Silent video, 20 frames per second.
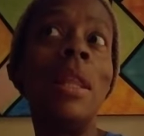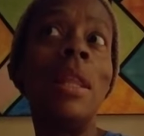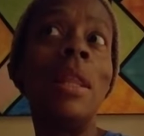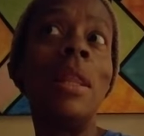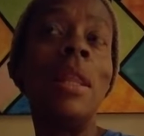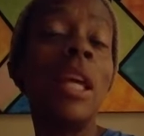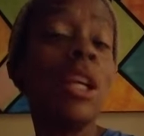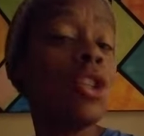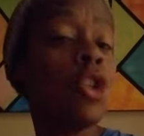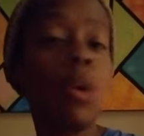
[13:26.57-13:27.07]

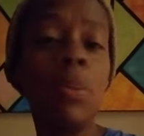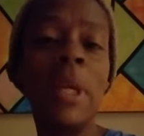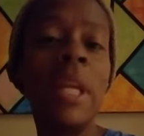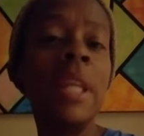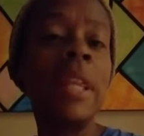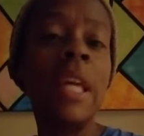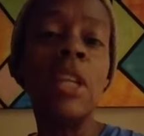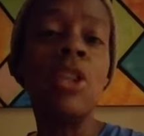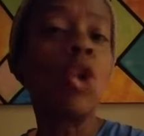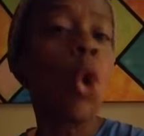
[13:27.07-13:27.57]
there's so many
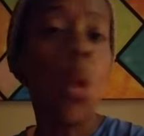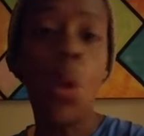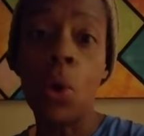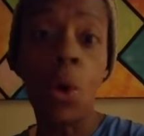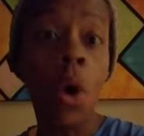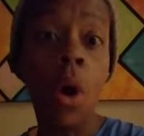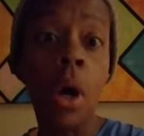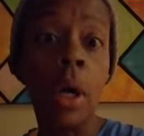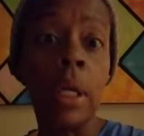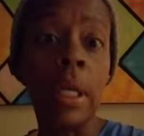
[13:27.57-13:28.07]
things going
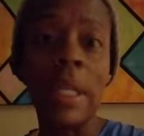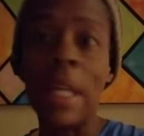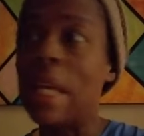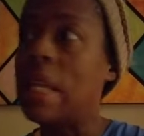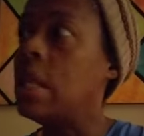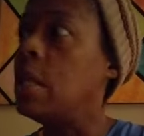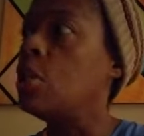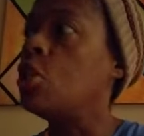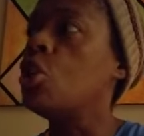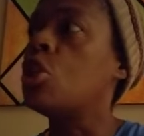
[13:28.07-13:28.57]
on, and
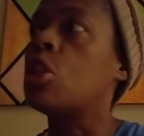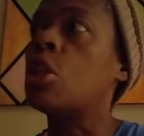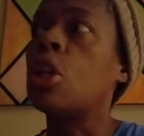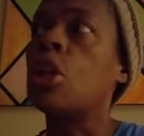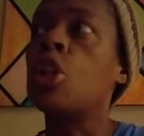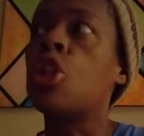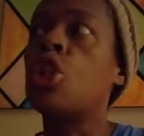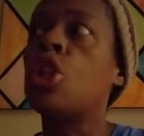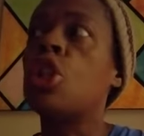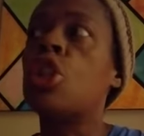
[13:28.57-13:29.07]
it's
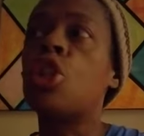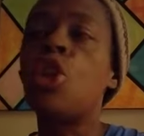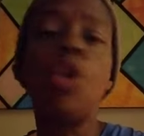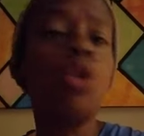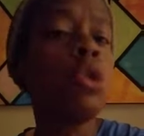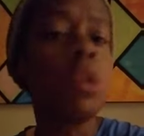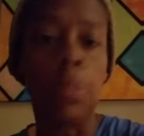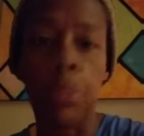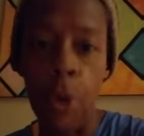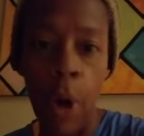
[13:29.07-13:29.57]
just
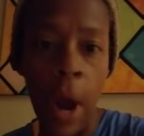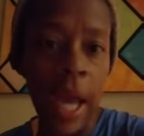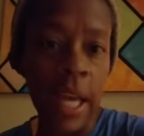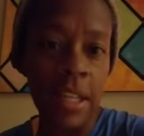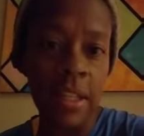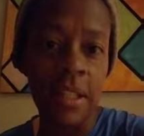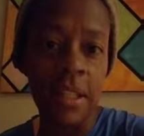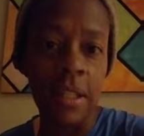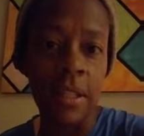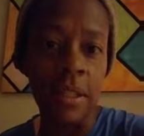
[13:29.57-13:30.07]
so
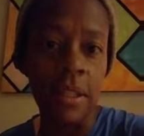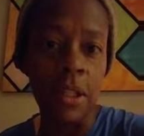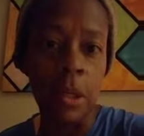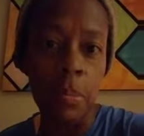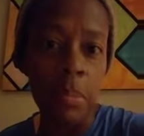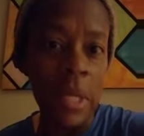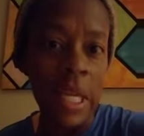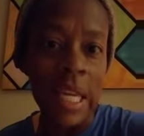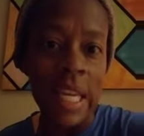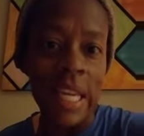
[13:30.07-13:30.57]
surprising to
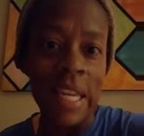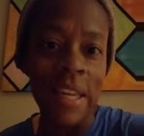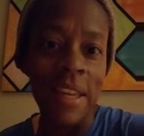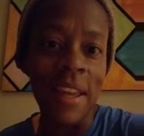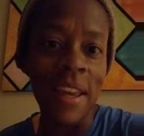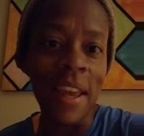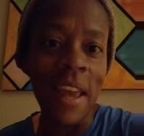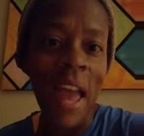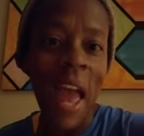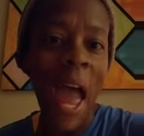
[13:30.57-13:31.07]
me
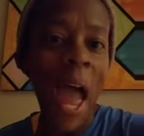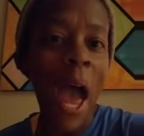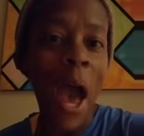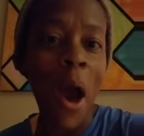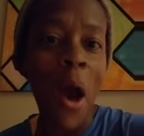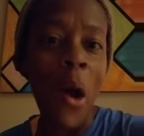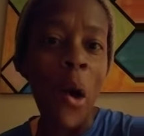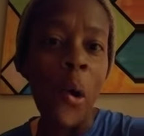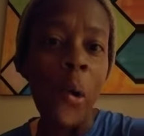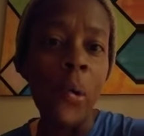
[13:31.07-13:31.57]

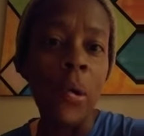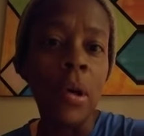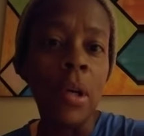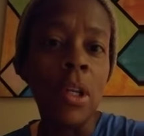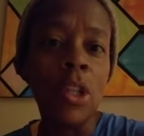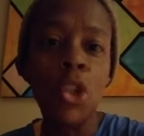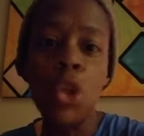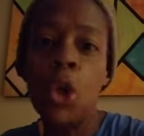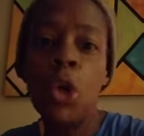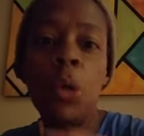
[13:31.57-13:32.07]
how
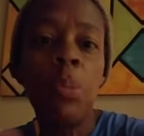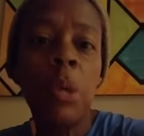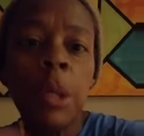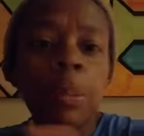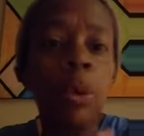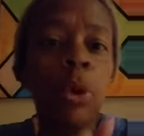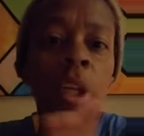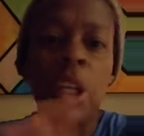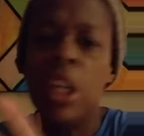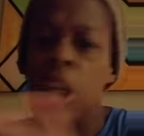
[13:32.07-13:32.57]
Certain
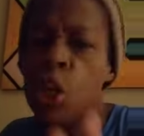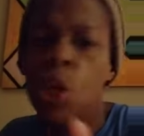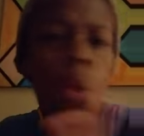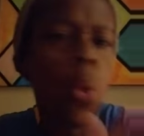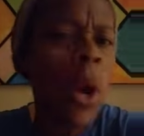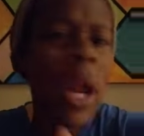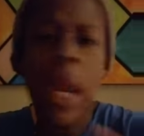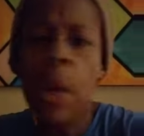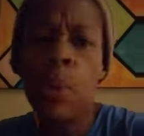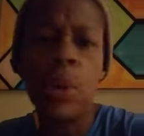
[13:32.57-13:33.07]
people can get
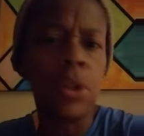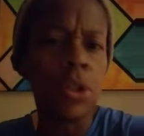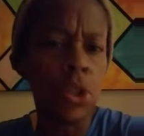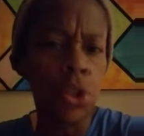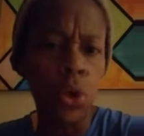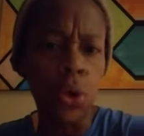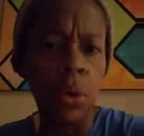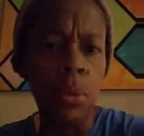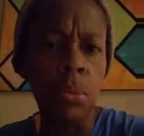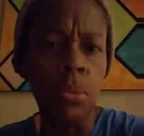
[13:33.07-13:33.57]
away with
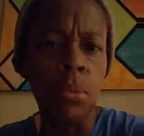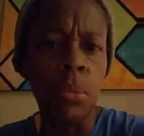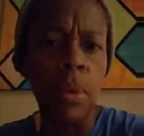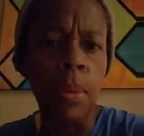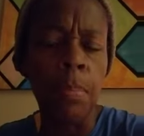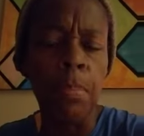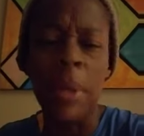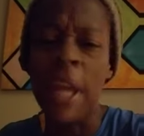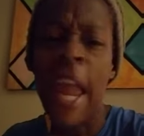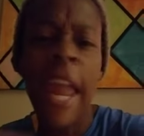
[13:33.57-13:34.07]
certain
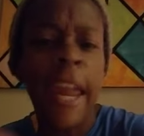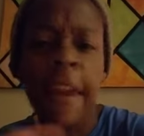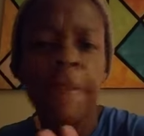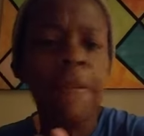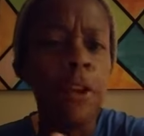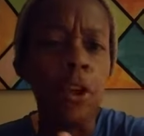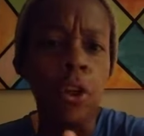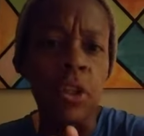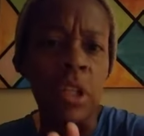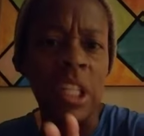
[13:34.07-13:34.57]

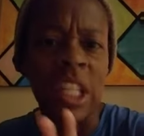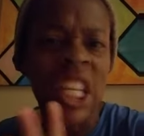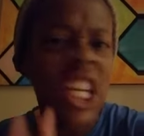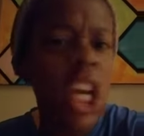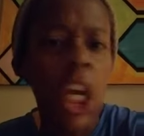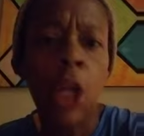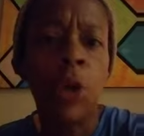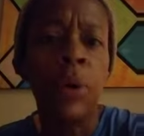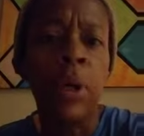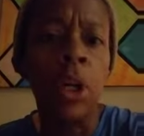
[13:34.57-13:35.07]
behaviors and
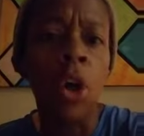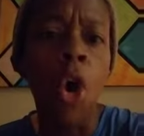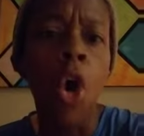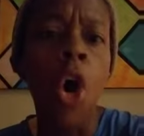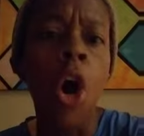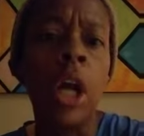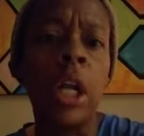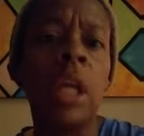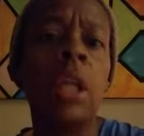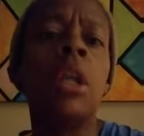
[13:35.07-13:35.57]
carrying
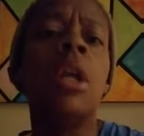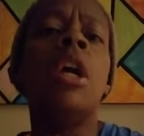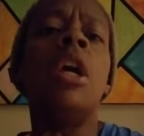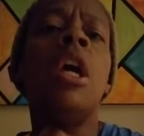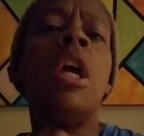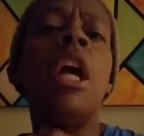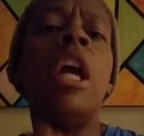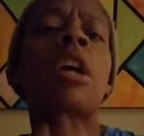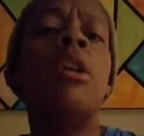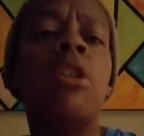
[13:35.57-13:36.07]
on and,
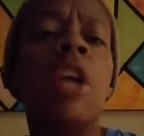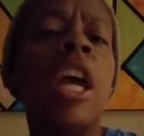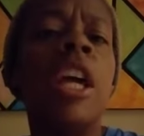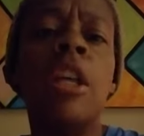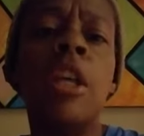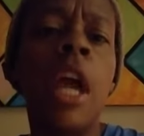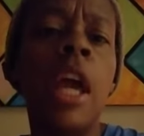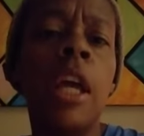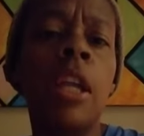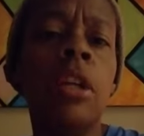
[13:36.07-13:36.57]
and,
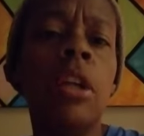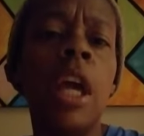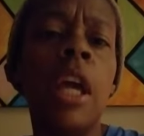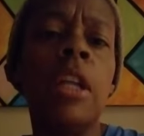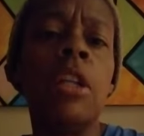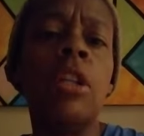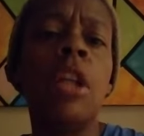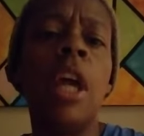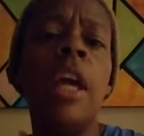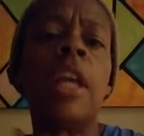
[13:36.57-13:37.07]
and, and,
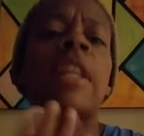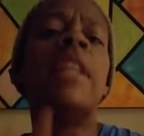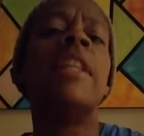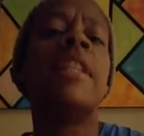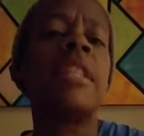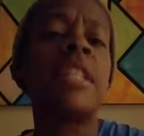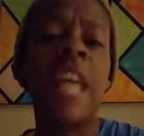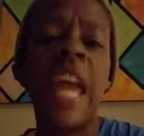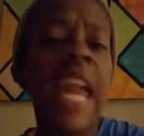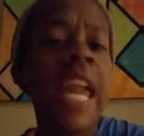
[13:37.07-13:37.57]
and, and
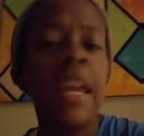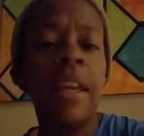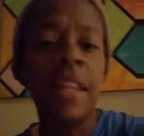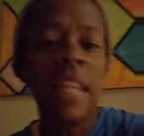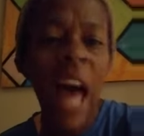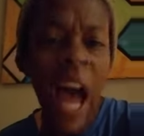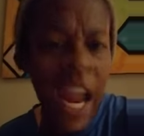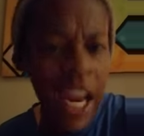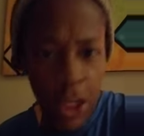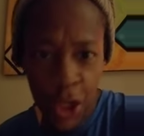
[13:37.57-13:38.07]
saying,
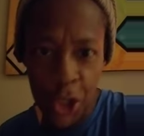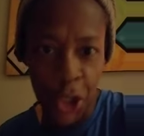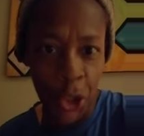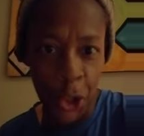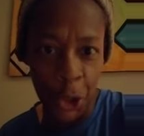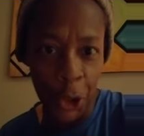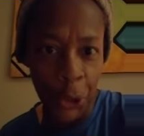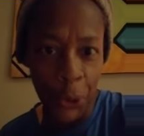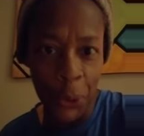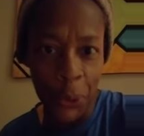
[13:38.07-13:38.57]
lying to
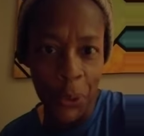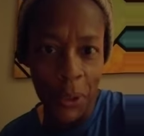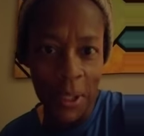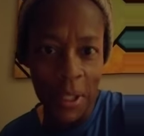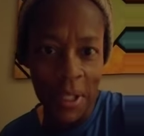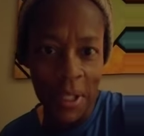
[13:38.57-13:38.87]
you,